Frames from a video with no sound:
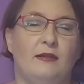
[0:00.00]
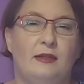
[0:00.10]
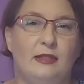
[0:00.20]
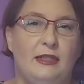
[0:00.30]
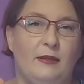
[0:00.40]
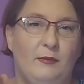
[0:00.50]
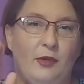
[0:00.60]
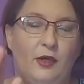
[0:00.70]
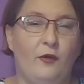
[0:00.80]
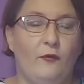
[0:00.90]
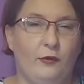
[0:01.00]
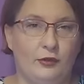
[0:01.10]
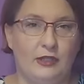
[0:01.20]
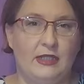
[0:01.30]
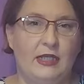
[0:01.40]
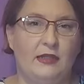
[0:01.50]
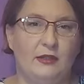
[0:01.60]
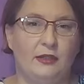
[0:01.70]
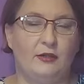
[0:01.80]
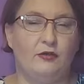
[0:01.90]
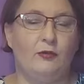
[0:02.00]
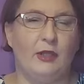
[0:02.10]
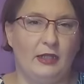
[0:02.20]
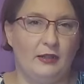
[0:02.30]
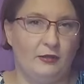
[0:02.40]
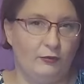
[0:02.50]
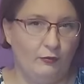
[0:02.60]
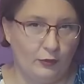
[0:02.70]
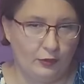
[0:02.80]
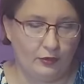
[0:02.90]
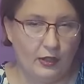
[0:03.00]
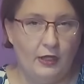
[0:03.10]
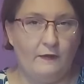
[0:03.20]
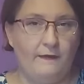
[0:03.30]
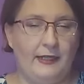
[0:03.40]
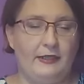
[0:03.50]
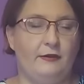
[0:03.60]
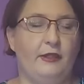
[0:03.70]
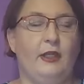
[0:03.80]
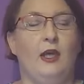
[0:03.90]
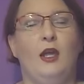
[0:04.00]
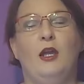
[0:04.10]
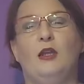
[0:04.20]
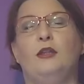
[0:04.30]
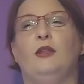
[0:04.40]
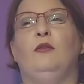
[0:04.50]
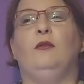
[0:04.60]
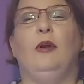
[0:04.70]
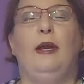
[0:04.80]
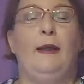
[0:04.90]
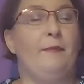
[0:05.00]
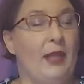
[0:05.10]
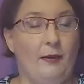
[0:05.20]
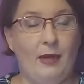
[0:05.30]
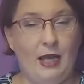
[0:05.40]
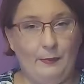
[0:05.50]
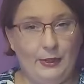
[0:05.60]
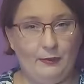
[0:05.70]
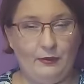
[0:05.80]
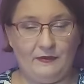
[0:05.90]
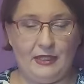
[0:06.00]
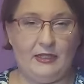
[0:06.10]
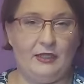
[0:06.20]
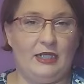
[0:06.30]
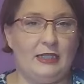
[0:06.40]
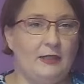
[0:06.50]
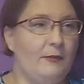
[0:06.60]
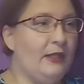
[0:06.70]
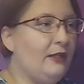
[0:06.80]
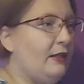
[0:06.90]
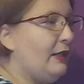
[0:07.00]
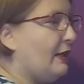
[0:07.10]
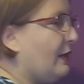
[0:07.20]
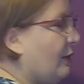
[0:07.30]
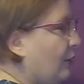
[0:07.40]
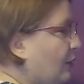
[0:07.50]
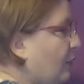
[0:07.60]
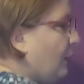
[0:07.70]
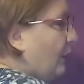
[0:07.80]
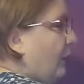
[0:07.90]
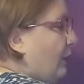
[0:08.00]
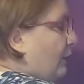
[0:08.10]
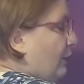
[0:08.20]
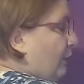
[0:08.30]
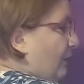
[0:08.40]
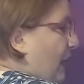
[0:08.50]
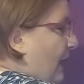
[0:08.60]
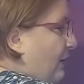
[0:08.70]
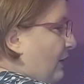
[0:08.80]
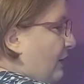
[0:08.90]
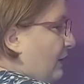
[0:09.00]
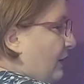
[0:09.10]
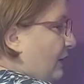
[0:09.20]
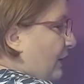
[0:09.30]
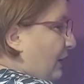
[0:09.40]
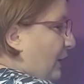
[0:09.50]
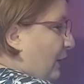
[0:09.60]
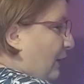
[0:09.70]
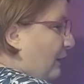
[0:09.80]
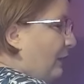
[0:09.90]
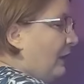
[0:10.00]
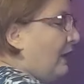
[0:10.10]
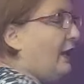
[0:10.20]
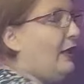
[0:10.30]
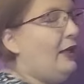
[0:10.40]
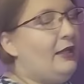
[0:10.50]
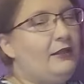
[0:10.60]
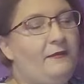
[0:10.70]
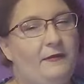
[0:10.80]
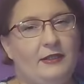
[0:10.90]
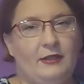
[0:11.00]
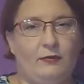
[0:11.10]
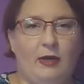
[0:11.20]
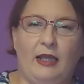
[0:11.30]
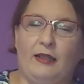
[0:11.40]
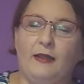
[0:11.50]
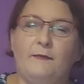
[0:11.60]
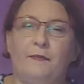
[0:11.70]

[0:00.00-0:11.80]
seam for the center to make it more flattering. So I'm happy with that adjustment. There is not too much here. It fits well.